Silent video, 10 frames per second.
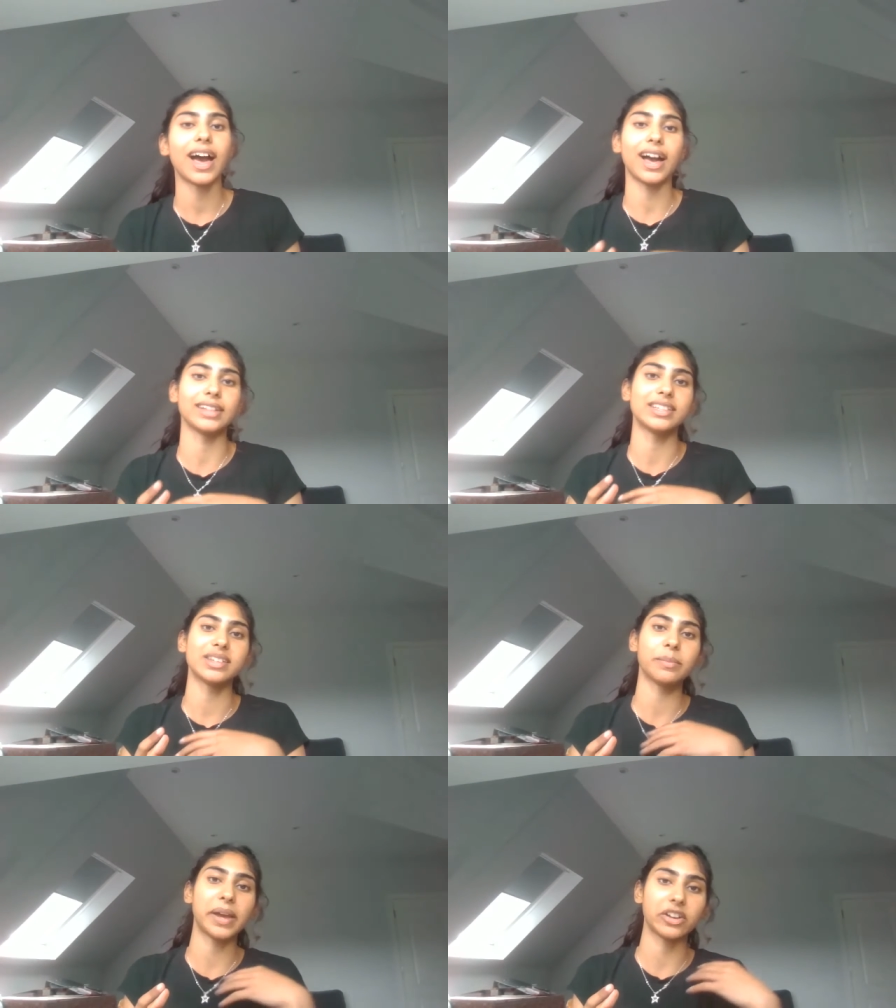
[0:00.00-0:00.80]
and
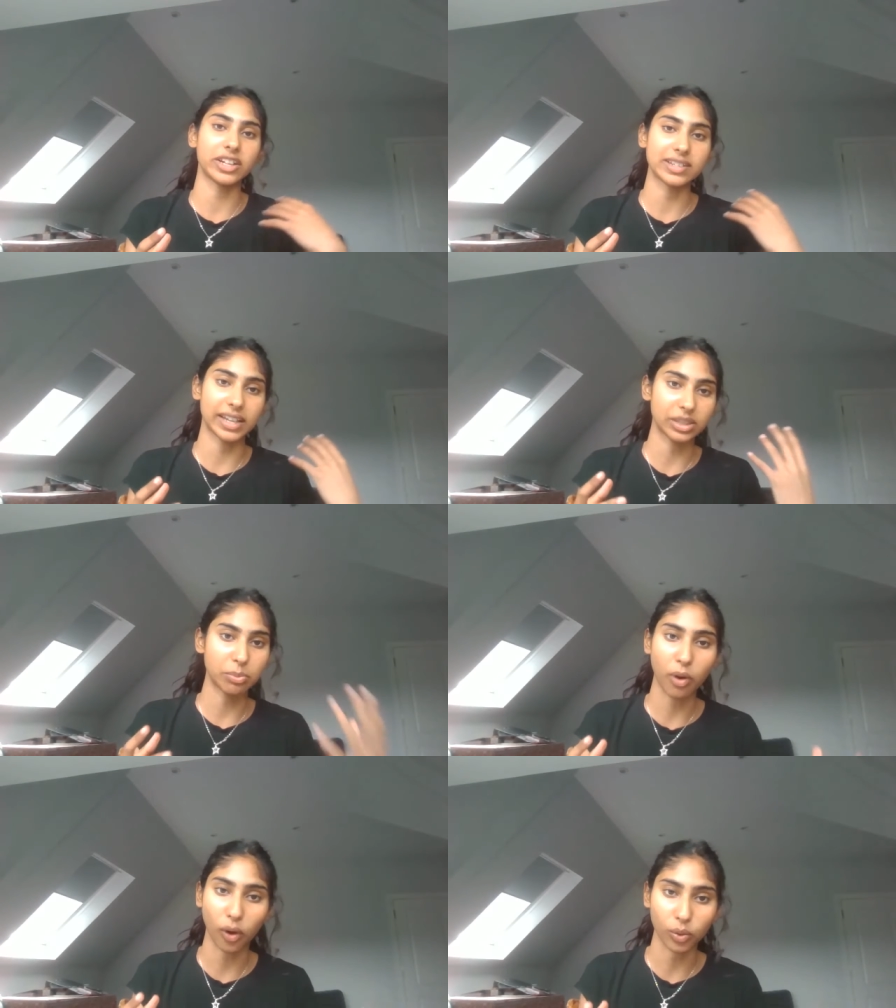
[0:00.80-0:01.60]
some areas like the
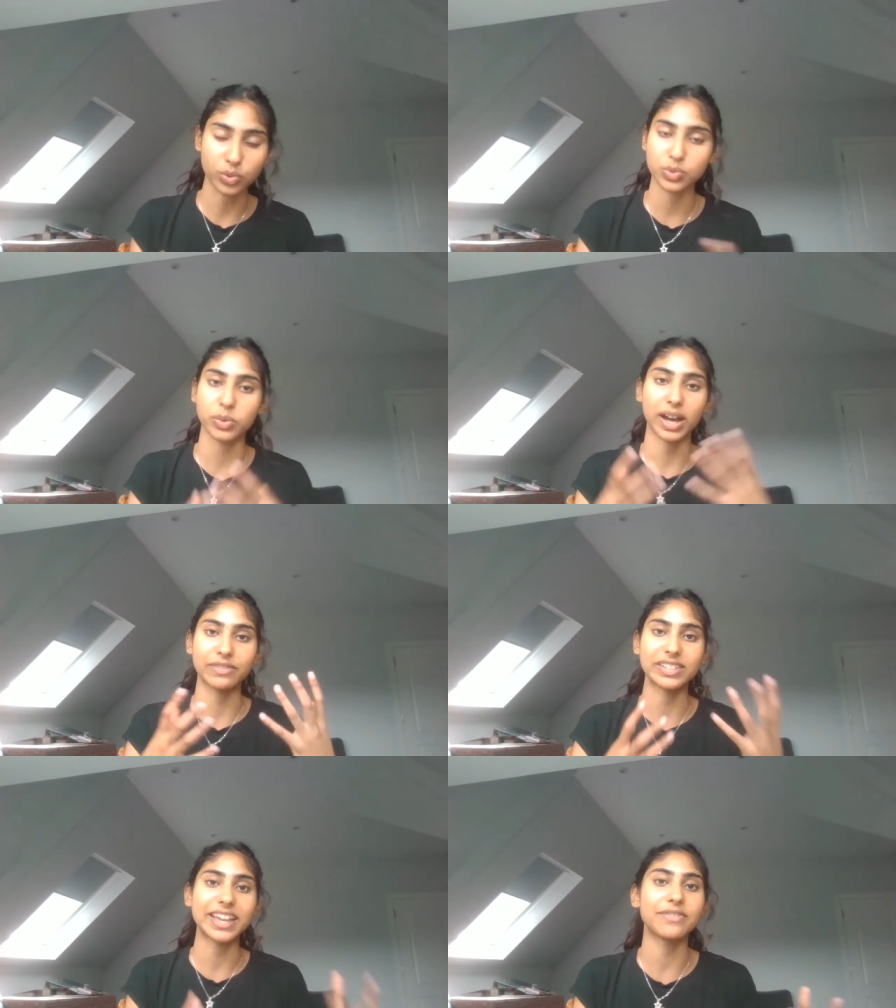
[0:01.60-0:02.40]
poles will
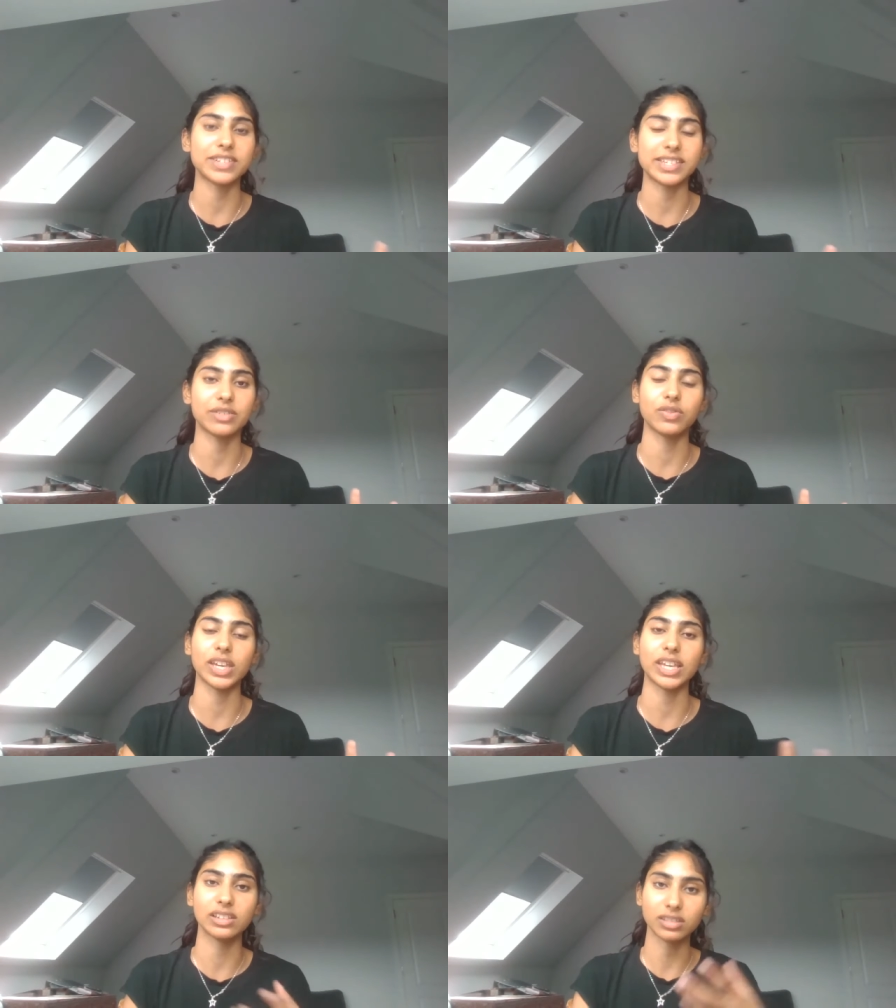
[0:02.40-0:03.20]
have a deficit of
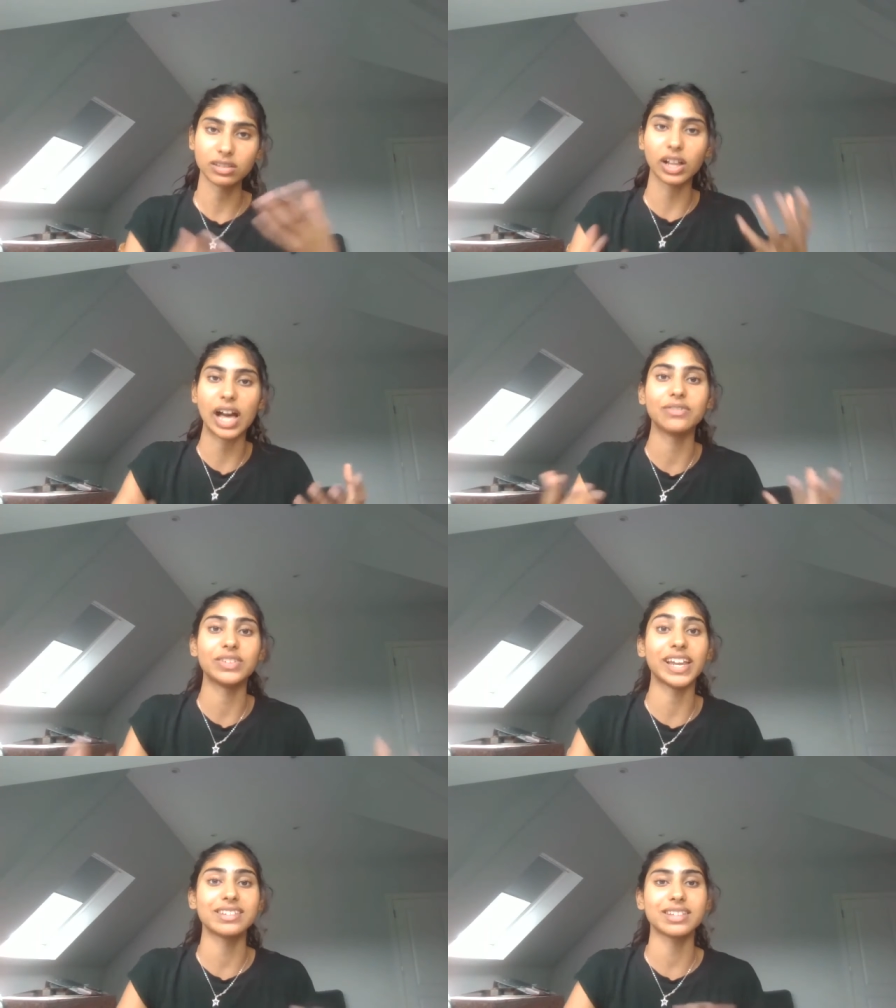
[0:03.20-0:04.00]
heat, they'll have
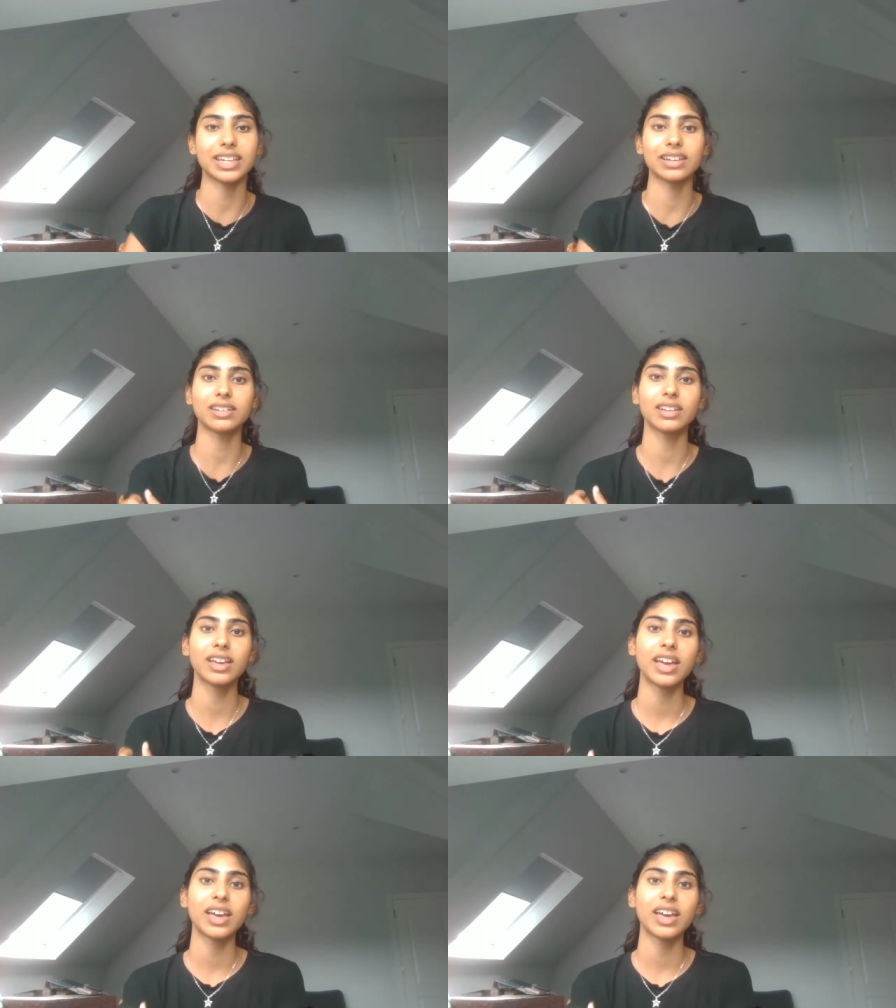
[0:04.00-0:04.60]
less heat.